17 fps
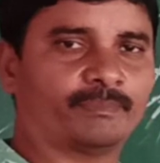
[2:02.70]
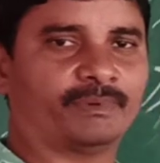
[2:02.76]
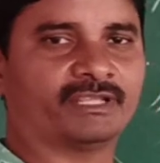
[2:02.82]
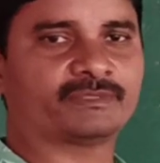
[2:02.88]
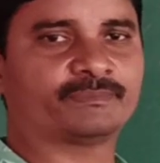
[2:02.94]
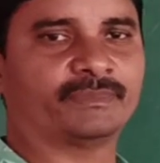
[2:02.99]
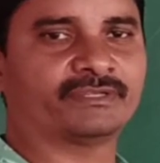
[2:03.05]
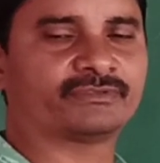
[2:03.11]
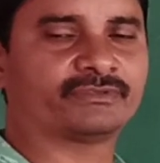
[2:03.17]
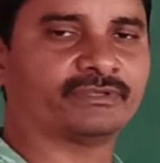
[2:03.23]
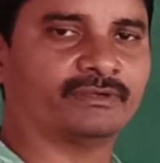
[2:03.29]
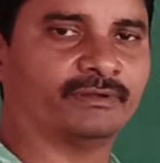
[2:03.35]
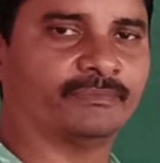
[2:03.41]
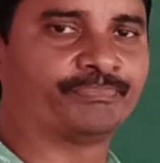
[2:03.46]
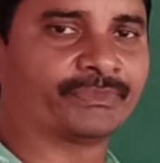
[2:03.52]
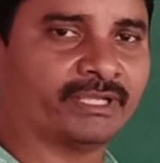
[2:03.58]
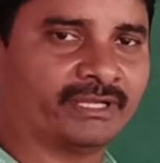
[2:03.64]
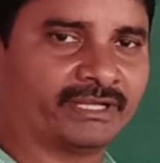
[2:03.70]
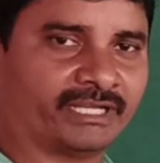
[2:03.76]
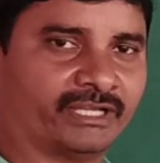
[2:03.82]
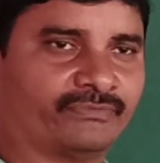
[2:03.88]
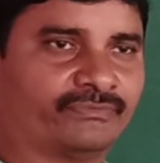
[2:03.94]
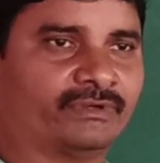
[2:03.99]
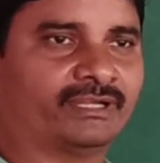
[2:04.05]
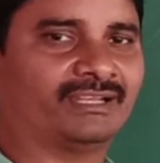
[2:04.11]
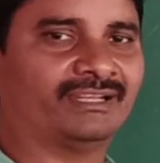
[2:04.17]
place means
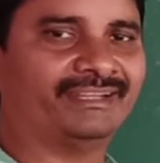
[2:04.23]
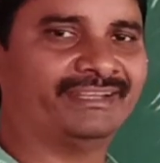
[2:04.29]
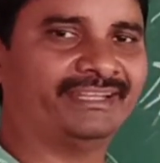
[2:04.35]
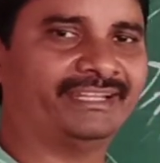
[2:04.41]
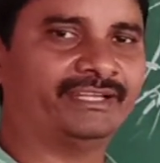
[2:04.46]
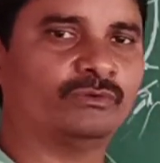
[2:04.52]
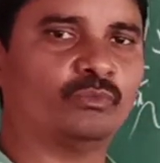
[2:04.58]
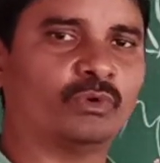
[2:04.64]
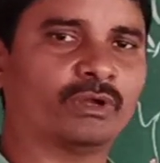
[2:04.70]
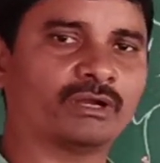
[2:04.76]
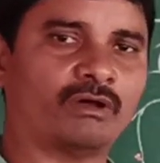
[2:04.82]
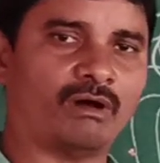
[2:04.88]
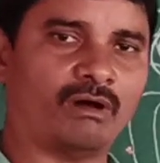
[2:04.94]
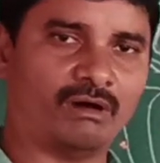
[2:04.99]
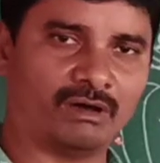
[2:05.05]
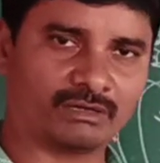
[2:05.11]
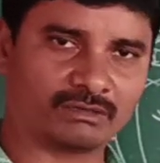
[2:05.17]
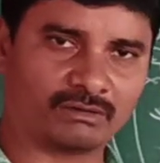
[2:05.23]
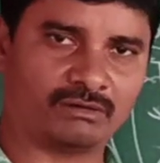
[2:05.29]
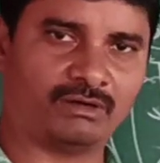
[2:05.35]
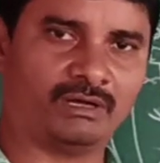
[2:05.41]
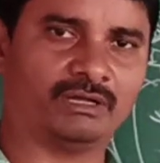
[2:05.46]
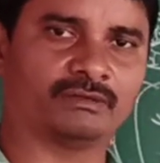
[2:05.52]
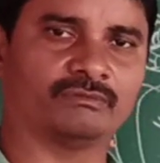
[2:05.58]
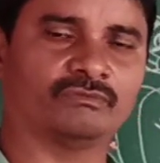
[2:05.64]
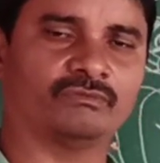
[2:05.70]
definitely need one
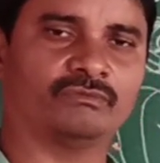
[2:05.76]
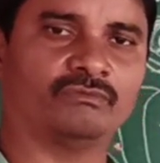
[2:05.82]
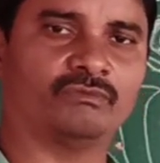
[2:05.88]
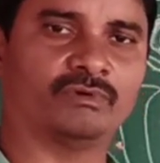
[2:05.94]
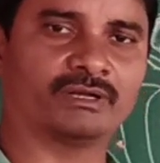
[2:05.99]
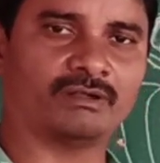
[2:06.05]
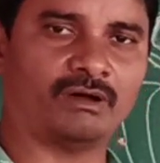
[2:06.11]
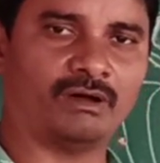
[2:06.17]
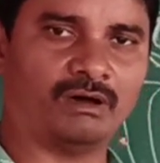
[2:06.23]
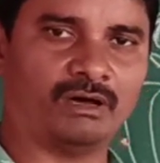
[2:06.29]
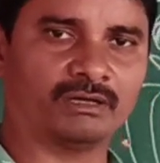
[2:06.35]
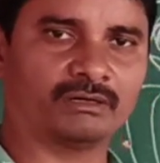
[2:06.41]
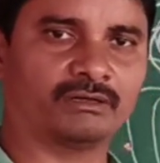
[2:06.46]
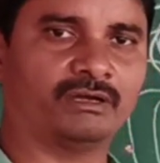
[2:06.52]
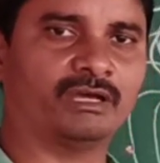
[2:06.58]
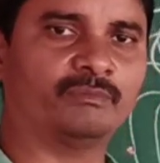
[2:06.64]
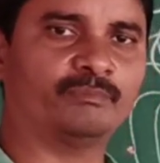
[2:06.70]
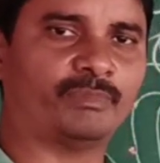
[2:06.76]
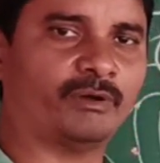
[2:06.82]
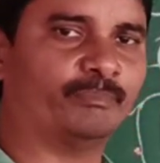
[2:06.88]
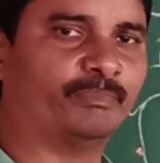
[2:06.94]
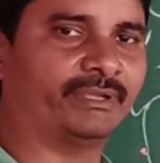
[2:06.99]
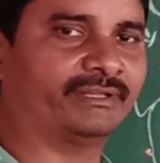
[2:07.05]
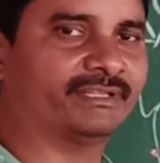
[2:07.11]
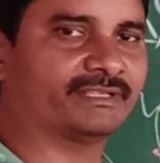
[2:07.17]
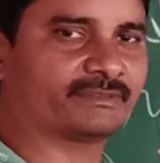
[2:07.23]
organ
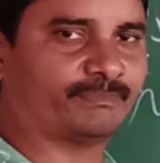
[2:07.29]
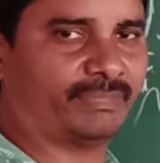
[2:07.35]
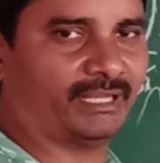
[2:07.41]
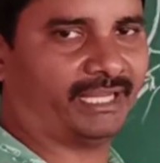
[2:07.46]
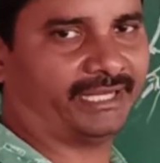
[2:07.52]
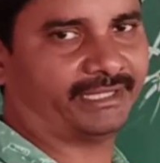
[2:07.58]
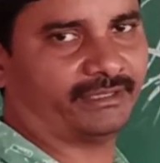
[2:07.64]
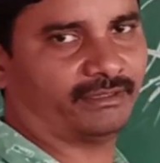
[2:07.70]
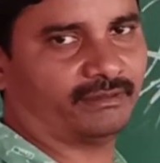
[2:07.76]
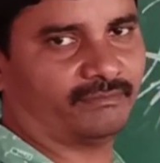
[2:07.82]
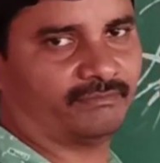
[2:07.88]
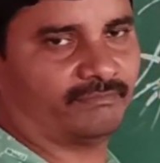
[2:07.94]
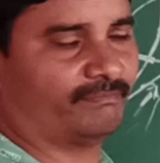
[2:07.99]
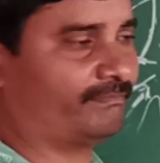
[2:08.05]
pumping this blood.